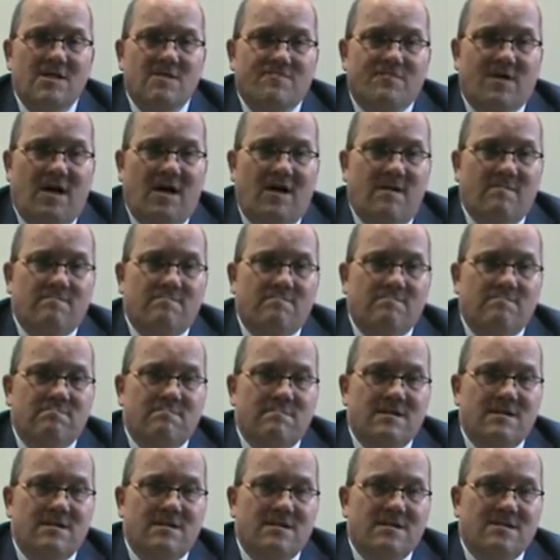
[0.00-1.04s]
from
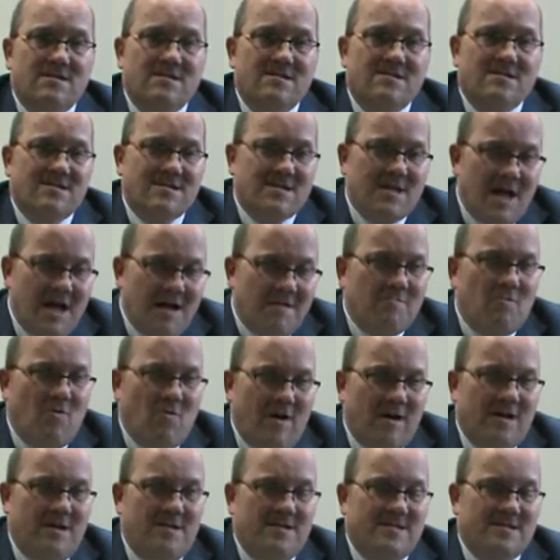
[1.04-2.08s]
some
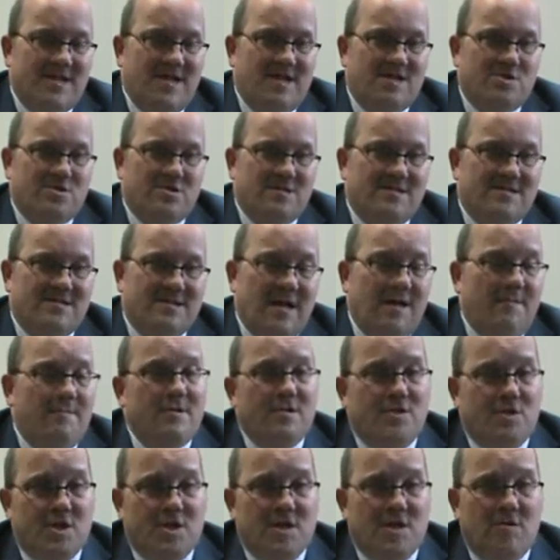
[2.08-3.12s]
organizations,
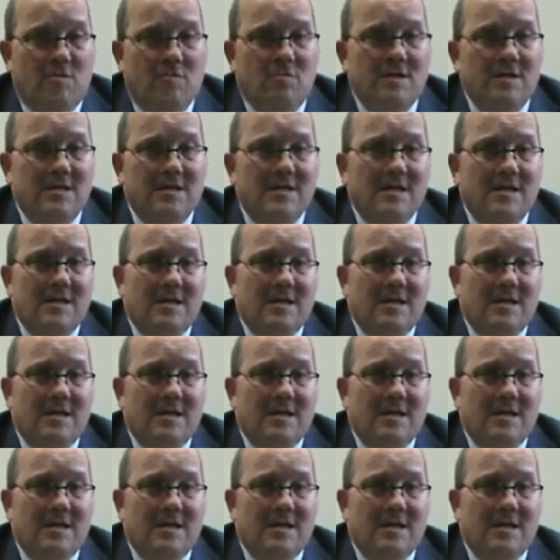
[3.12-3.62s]
namely two,